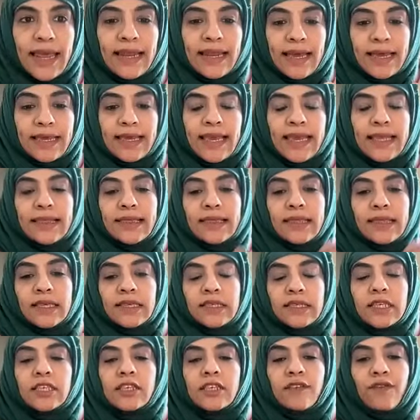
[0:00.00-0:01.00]
And again,
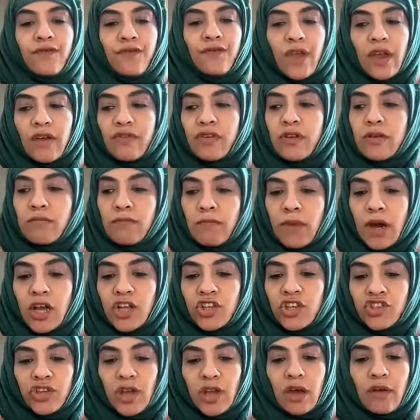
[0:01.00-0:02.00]
this is very
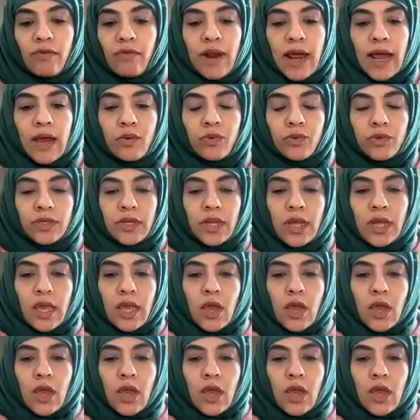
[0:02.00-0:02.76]
much around